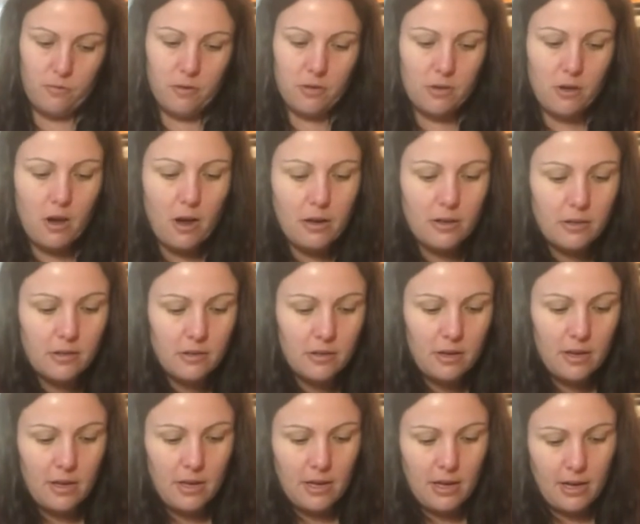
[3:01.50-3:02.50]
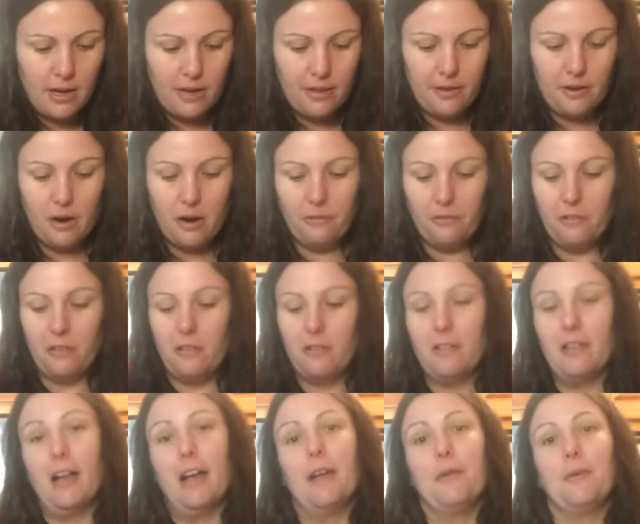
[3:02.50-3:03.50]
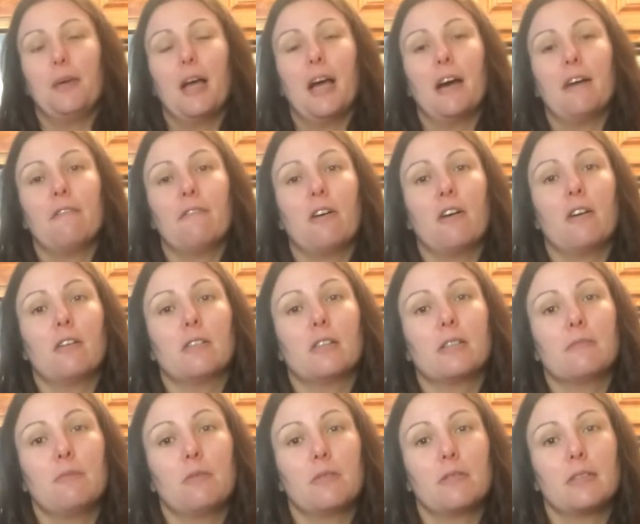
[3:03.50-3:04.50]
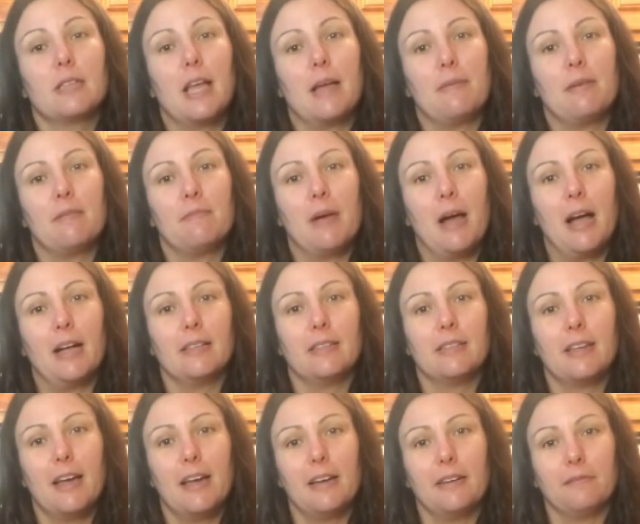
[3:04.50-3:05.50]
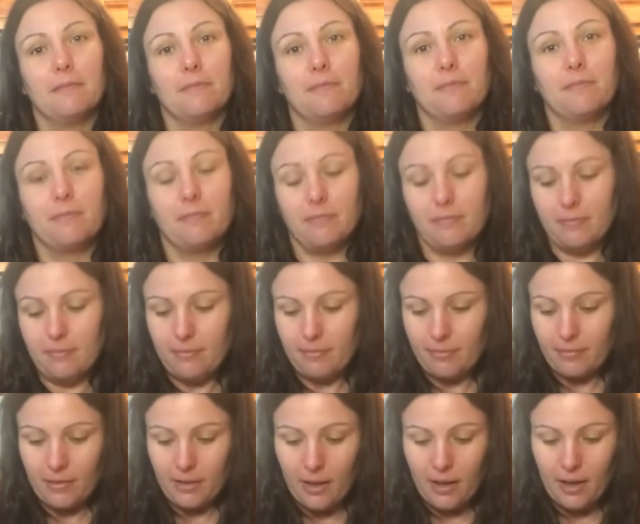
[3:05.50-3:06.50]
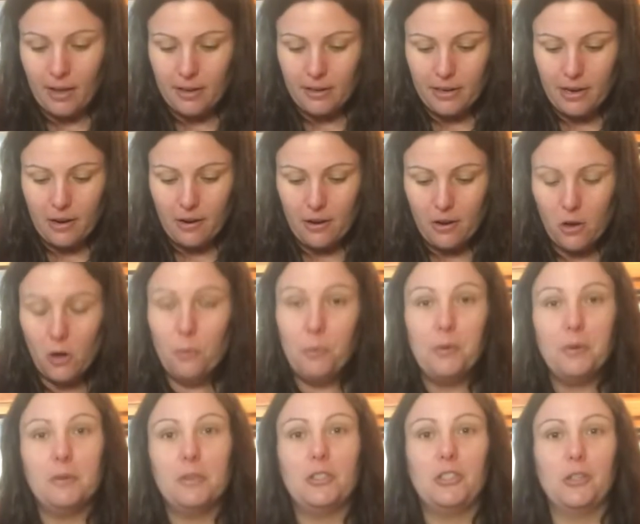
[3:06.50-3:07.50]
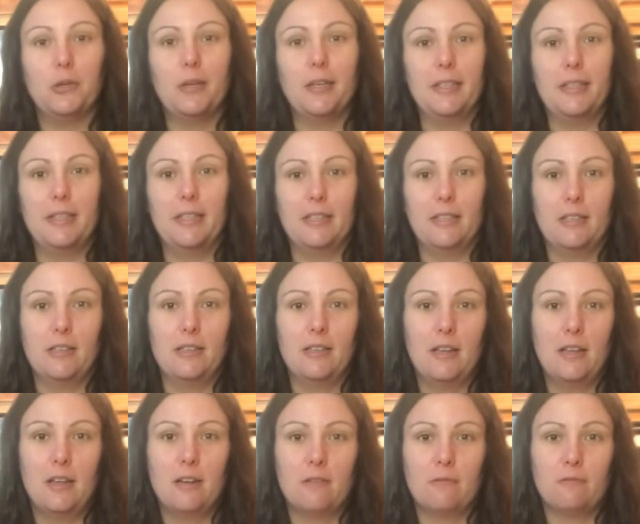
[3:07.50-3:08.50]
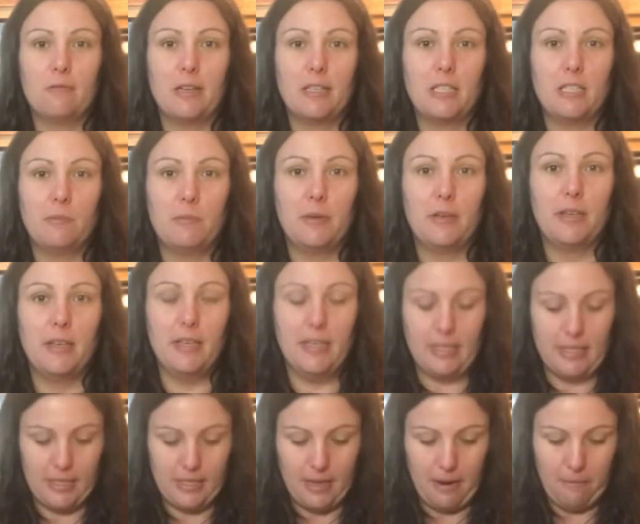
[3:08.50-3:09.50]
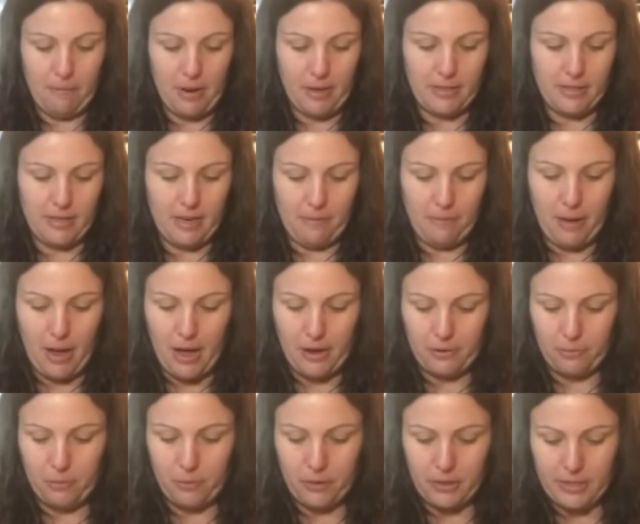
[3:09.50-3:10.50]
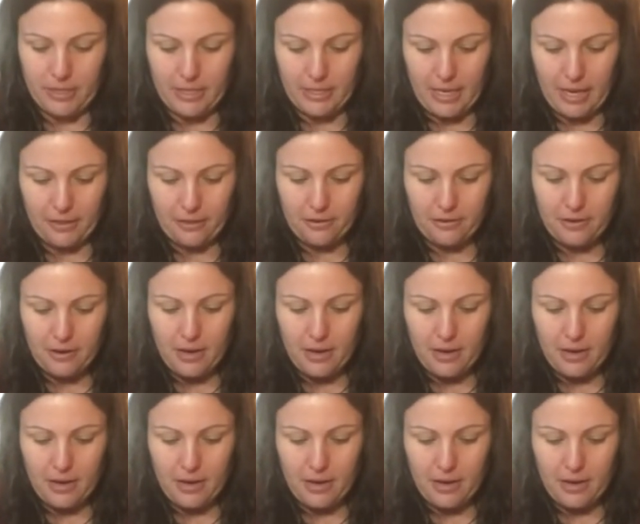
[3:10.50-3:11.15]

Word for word: sauce, and then off to the side we have our smoked salmon pate. Now I hope you enjoyed this recipe and step-by-step -step how to put it together.